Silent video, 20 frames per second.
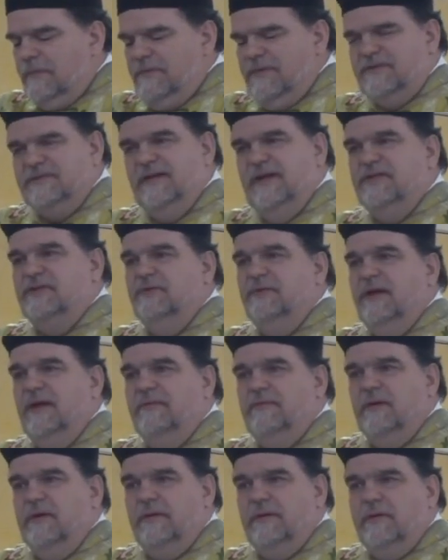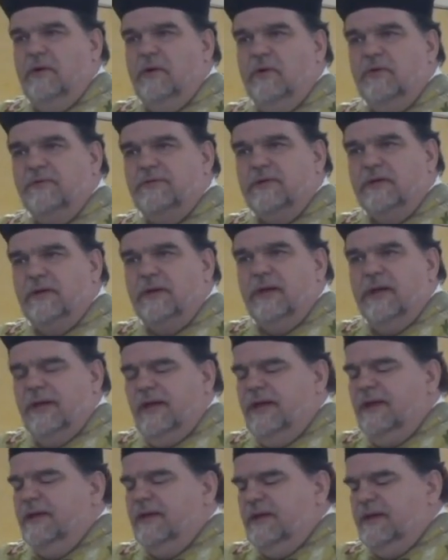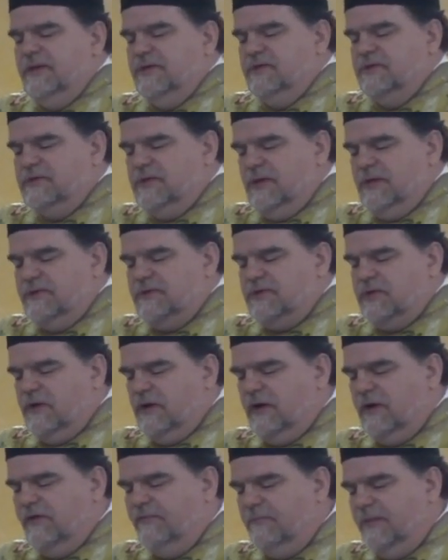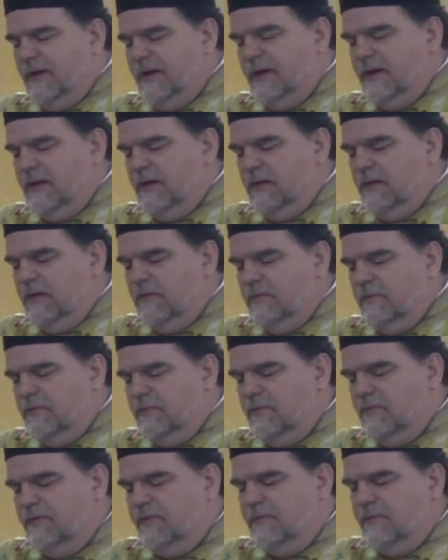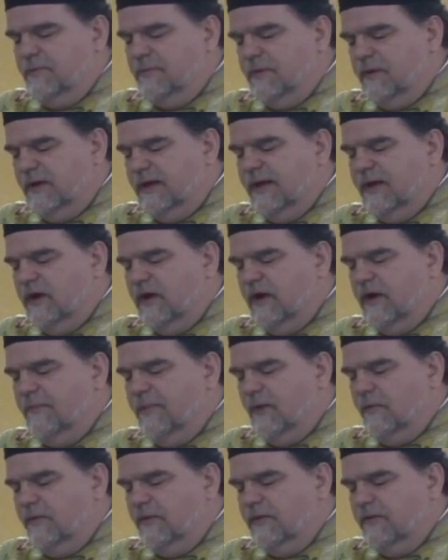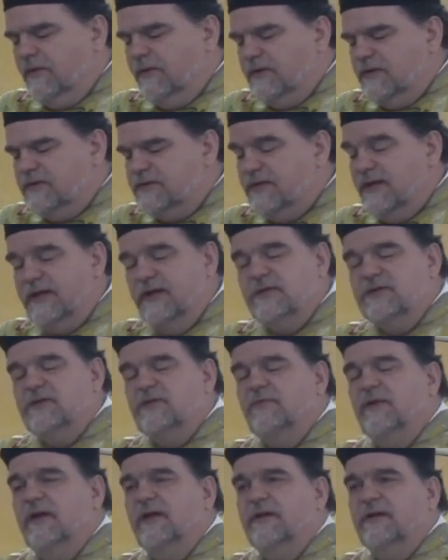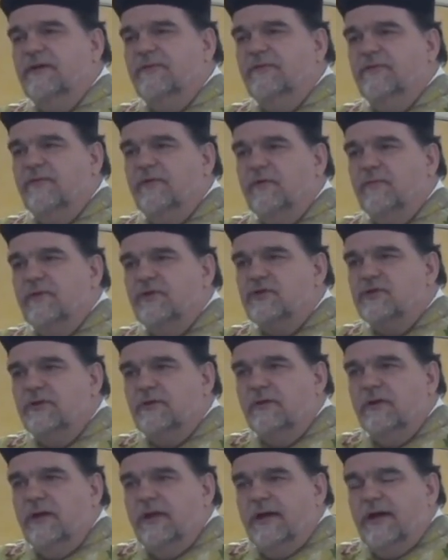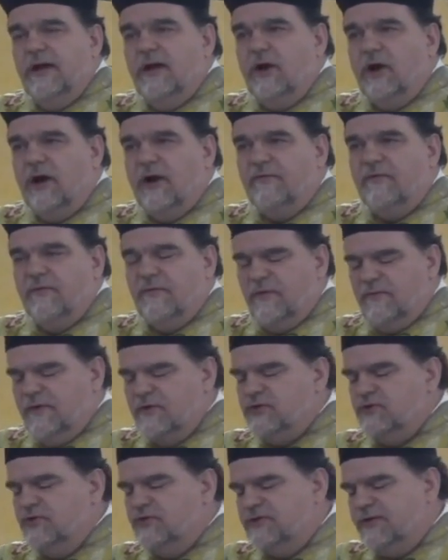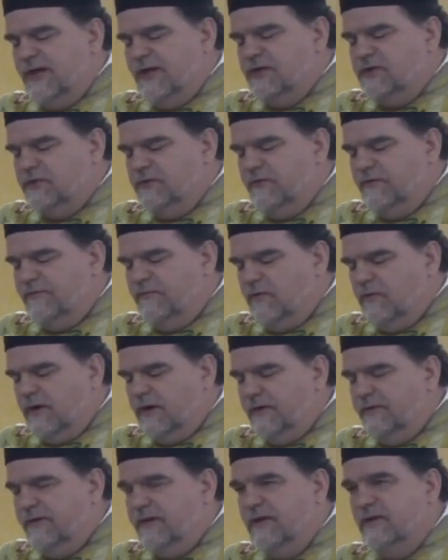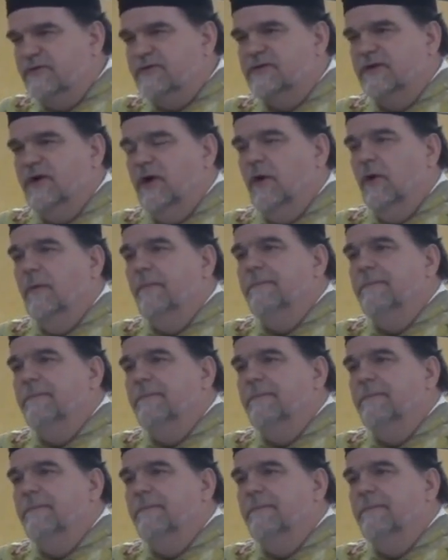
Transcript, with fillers: the statue we have on the altar is, is carved by, uh, apparently carved by one of the descendants and relatives of the original carver of the original statue four hundred years ago.